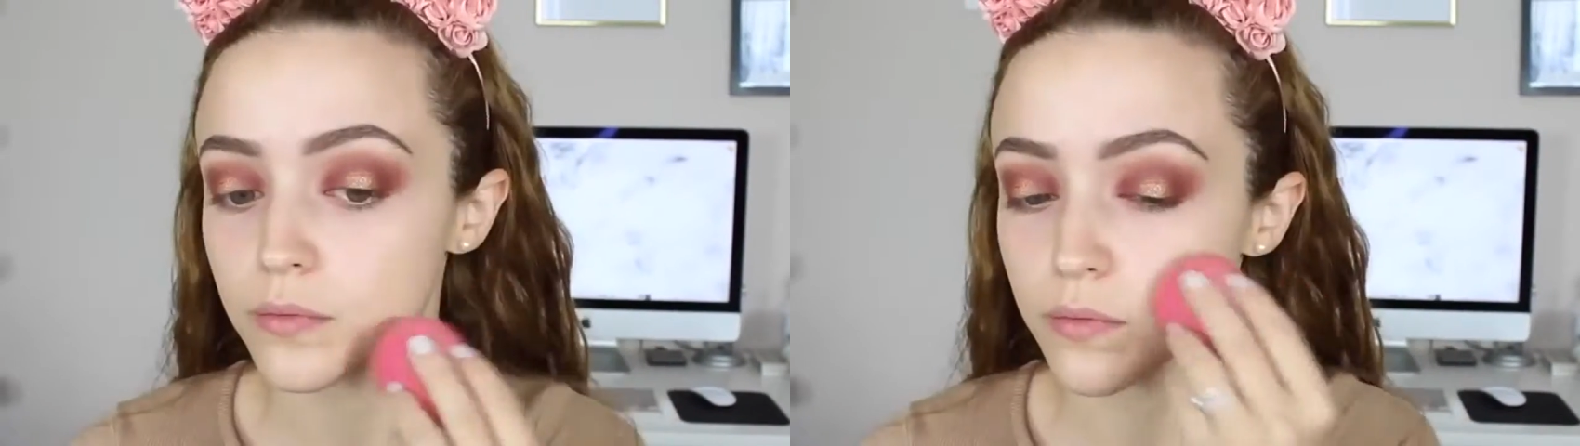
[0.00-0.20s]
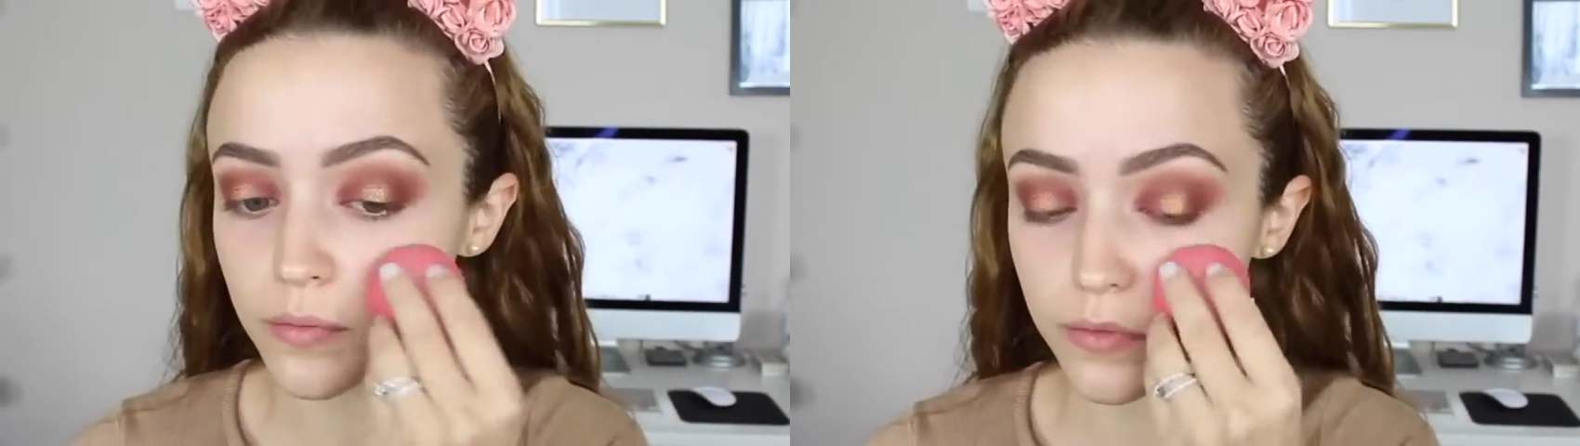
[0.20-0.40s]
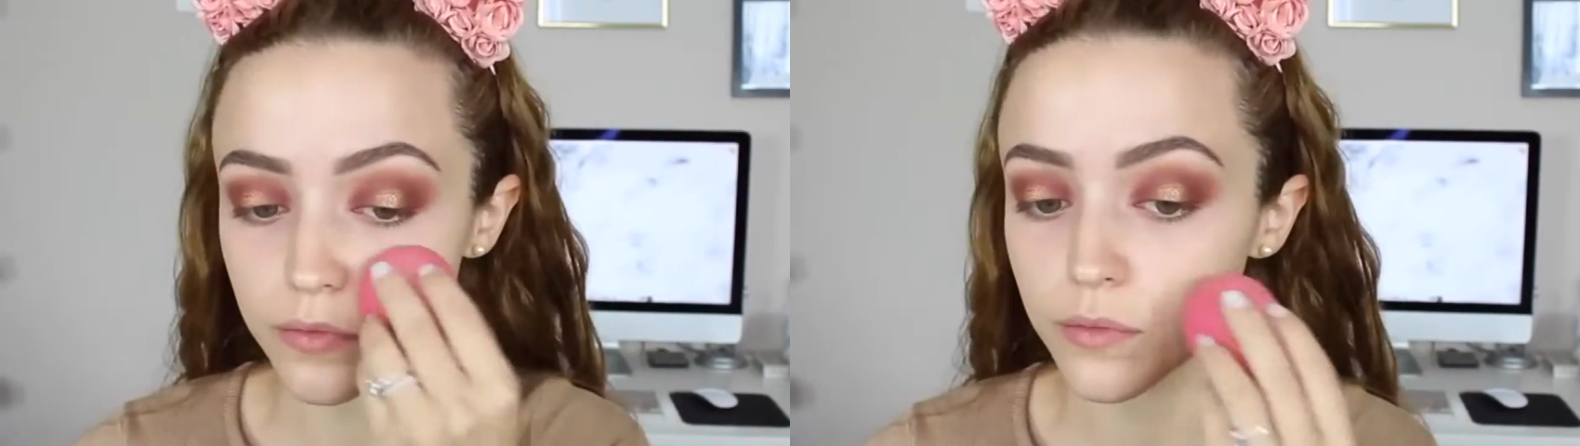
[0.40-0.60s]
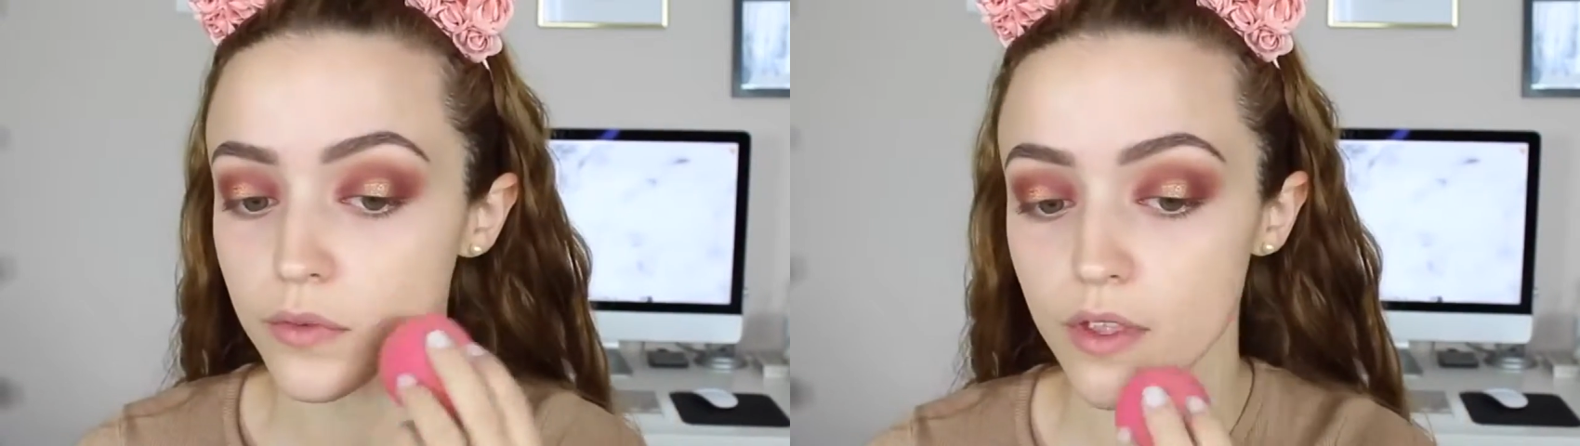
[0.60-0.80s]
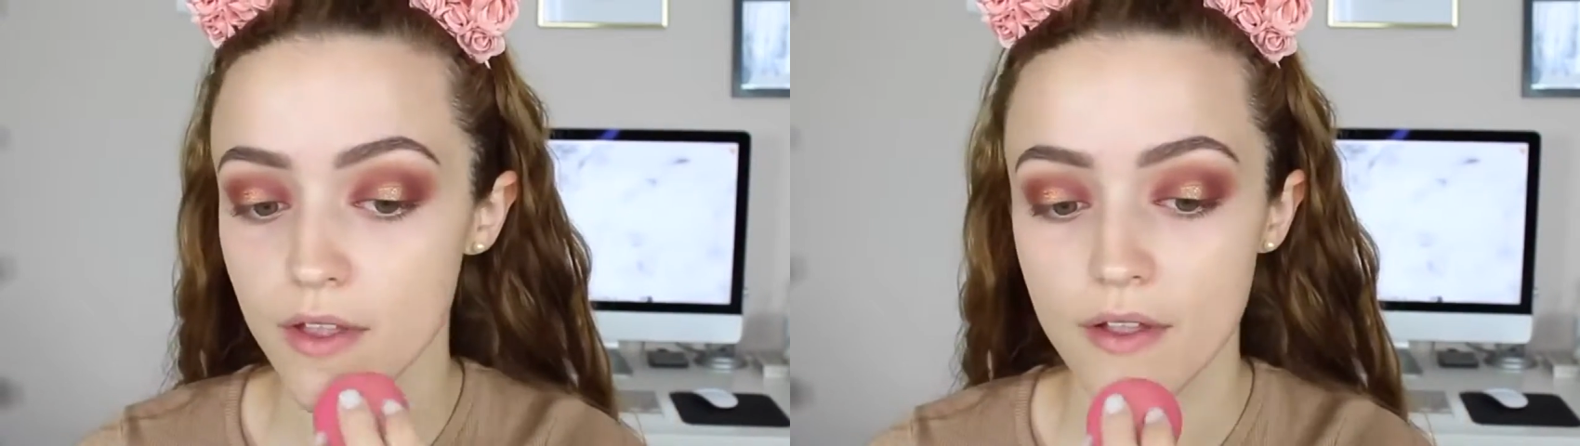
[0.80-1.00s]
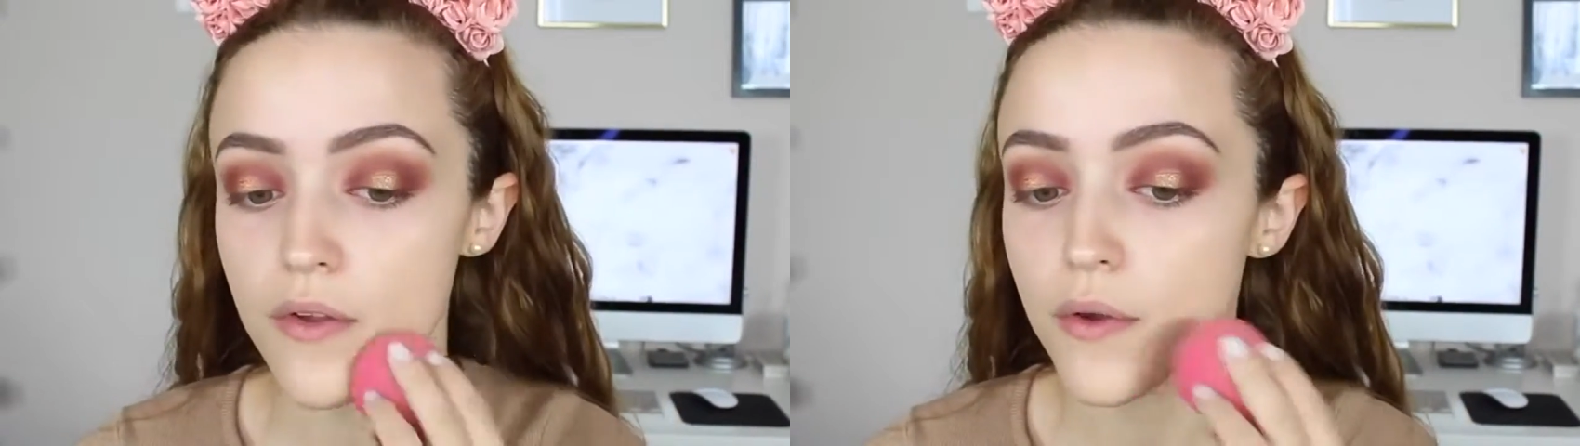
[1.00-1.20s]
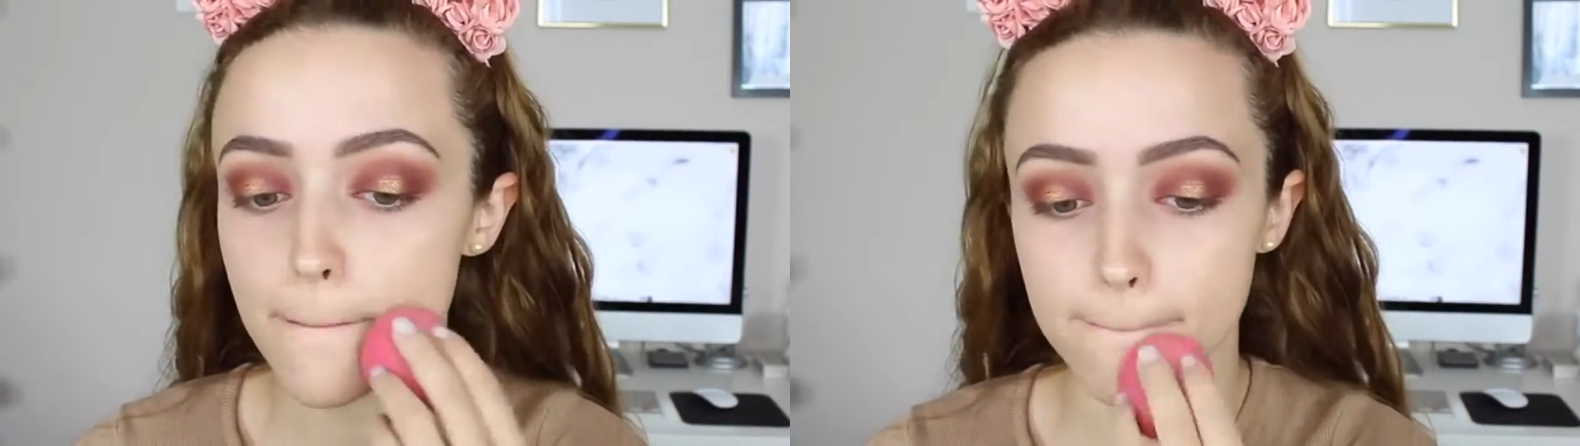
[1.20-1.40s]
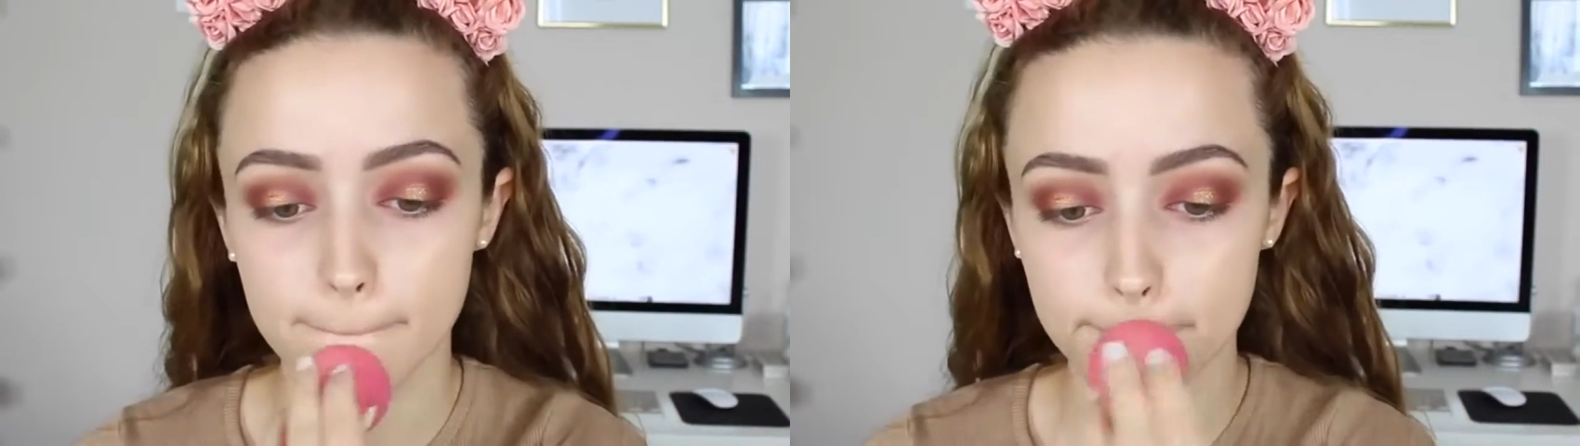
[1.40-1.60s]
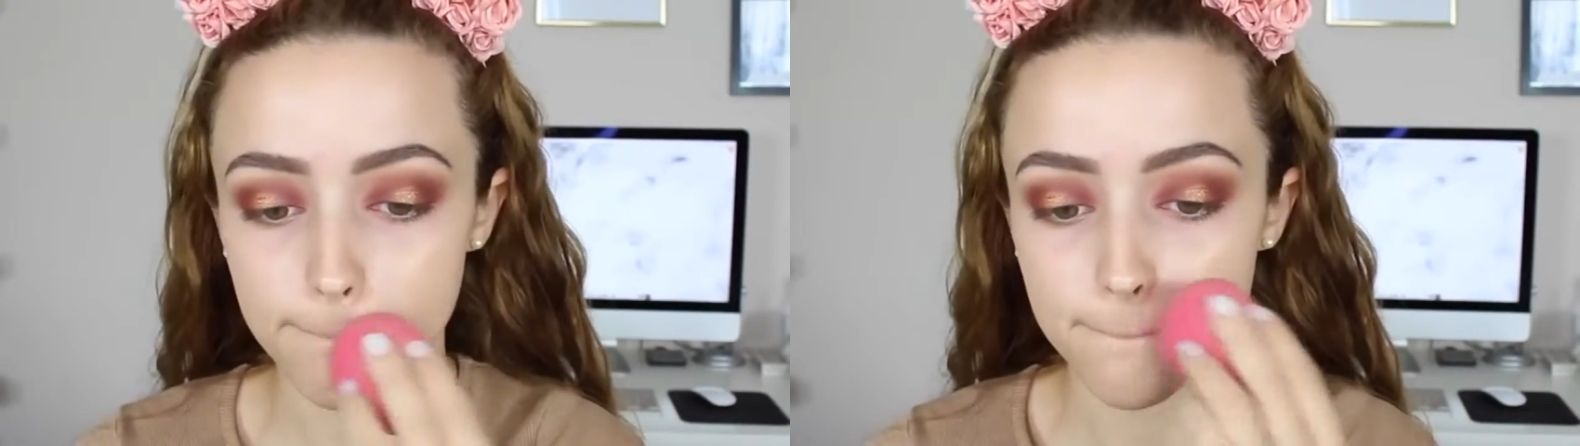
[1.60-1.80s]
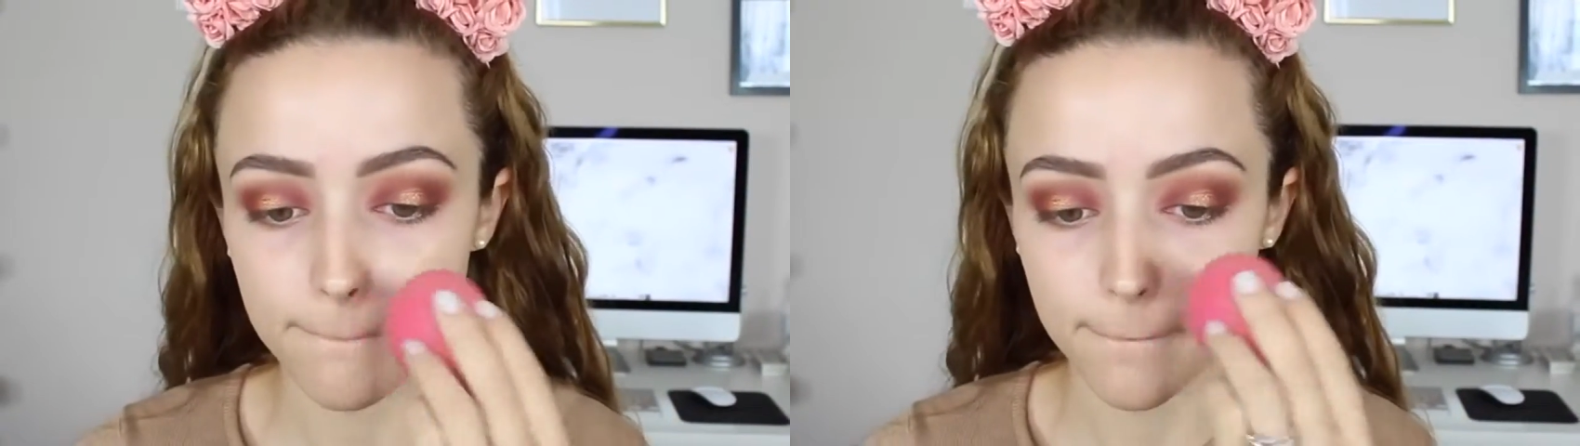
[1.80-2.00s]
with the L'Oreal Infallible